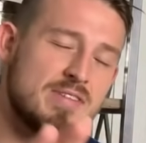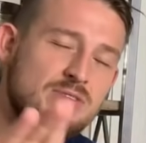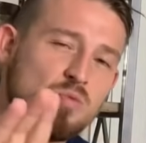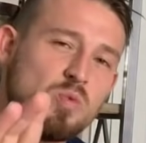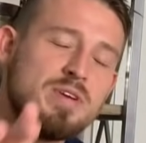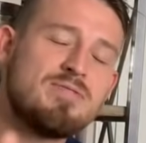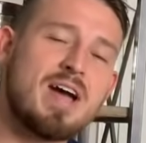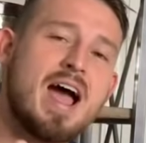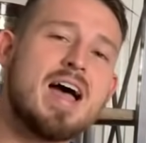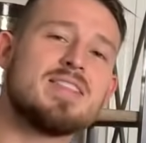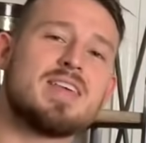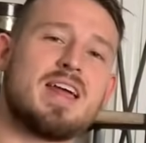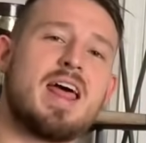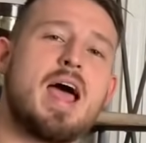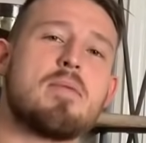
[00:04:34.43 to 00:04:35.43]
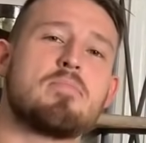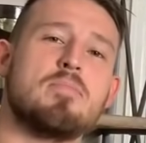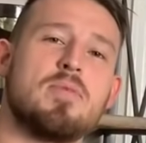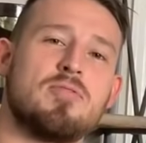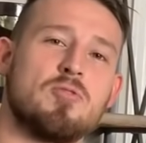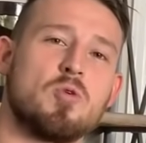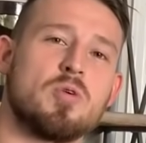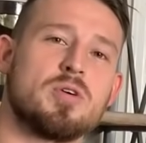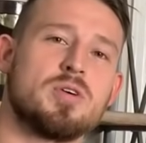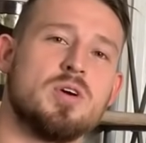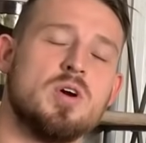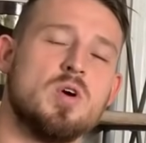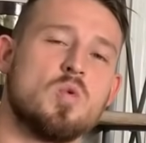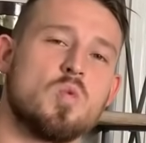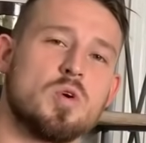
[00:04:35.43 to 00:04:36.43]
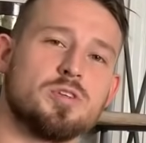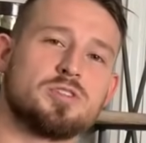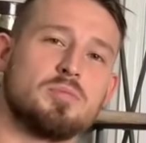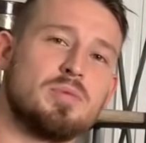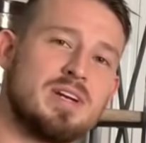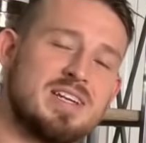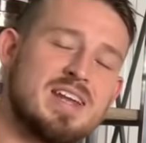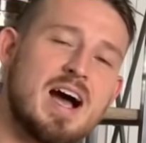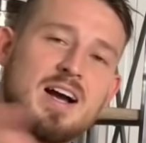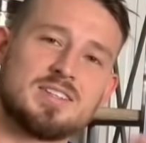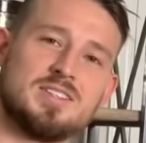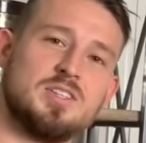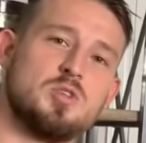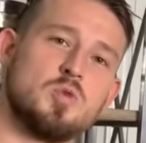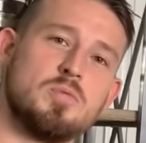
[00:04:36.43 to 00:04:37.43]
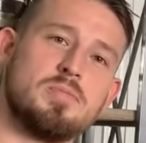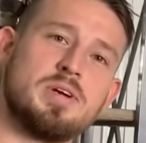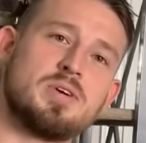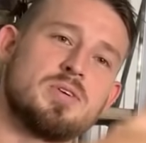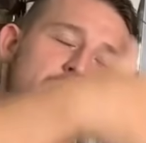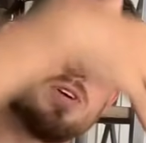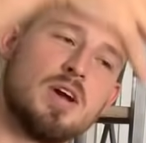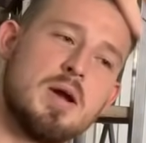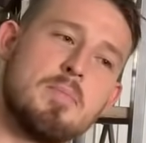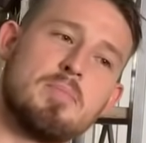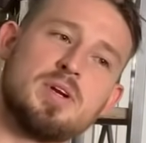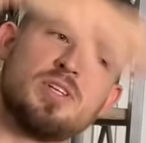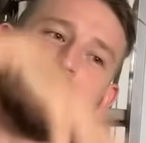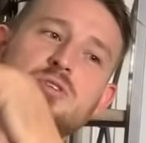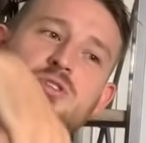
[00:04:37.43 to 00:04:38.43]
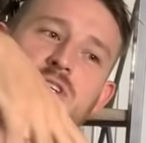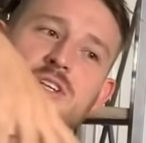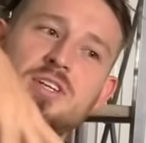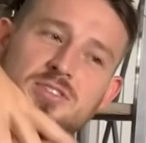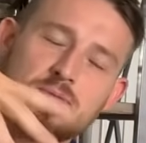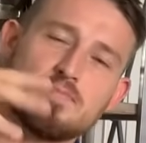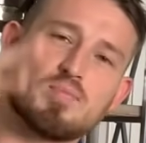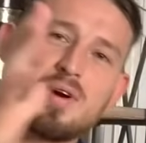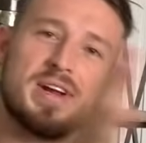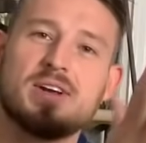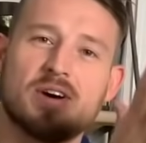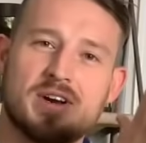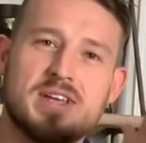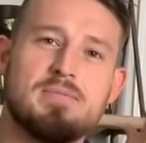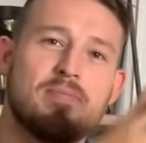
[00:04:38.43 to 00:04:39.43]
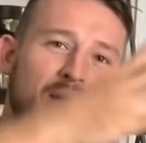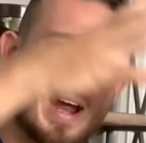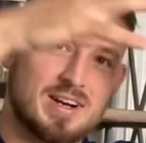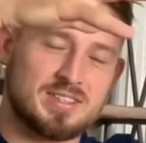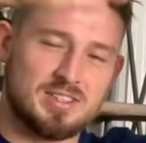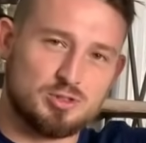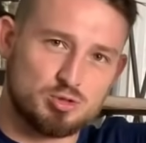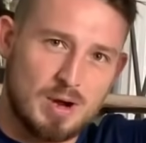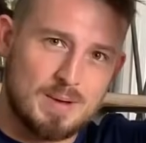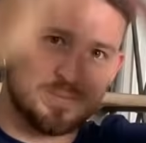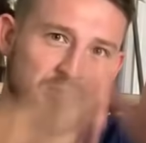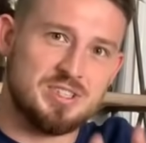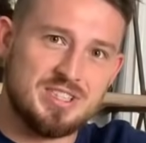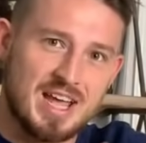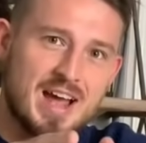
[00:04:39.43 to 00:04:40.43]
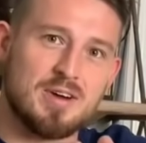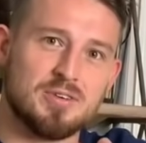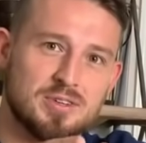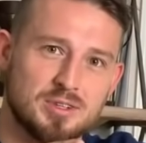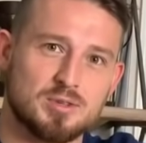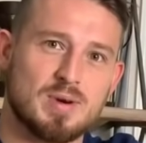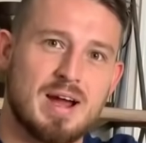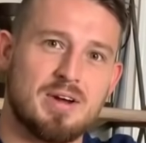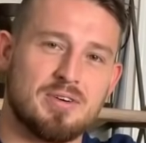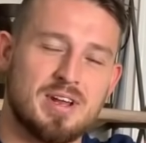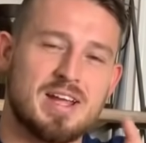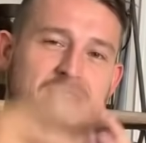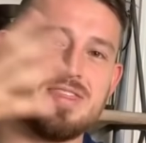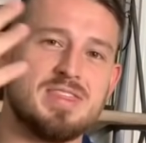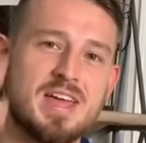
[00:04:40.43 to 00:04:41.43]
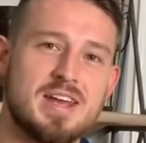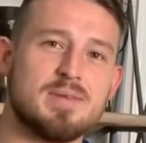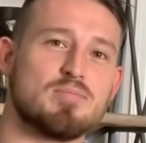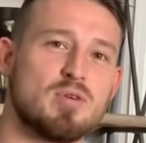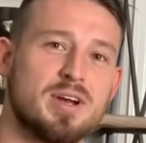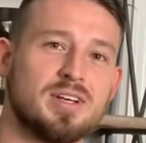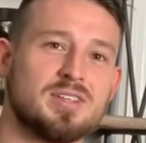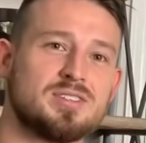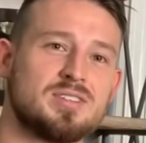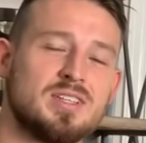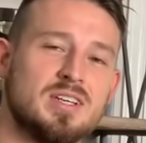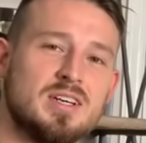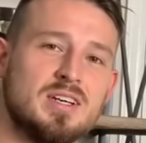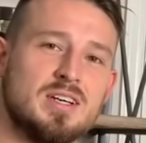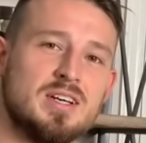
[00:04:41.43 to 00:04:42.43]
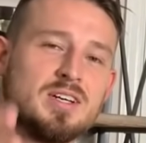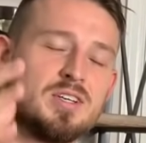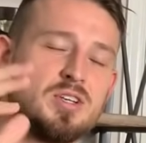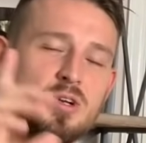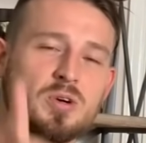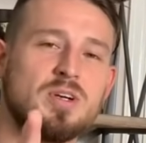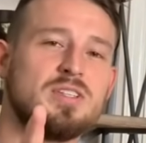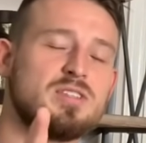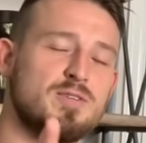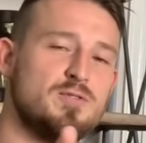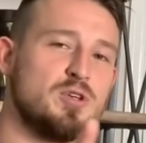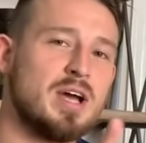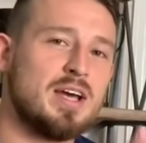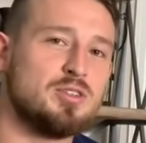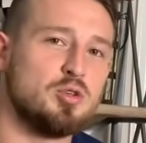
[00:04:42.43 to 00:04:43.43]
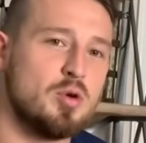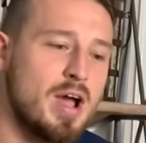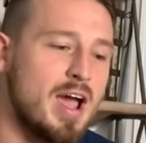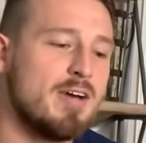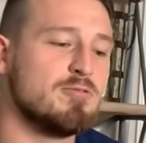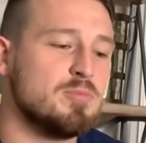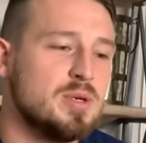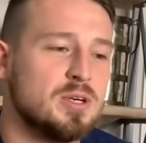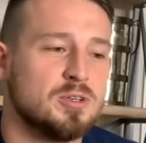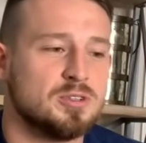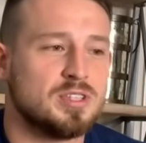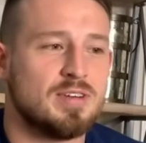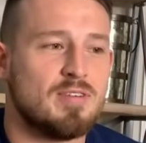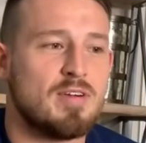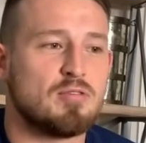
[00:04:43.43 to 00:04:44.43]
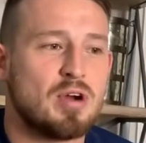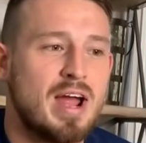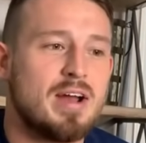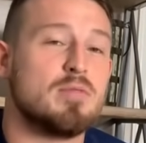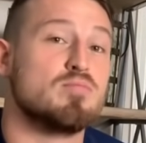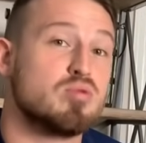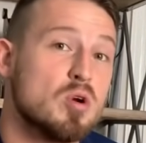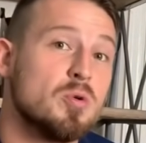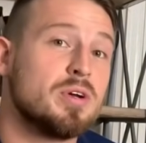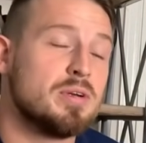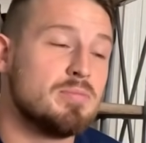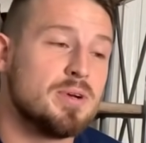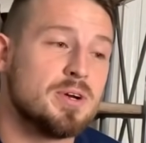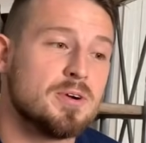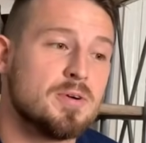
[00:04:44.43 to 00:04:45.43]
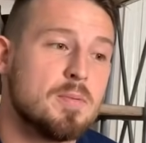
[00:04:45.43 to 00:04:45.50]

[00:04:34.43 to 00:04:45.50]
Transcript: We've had that happen before where somebody knocks into a mirror, but usually it doesn't break on impact. It drops down to the ground and then it breaks. Curious if you guys who have mirrors have ever had a broken mirror.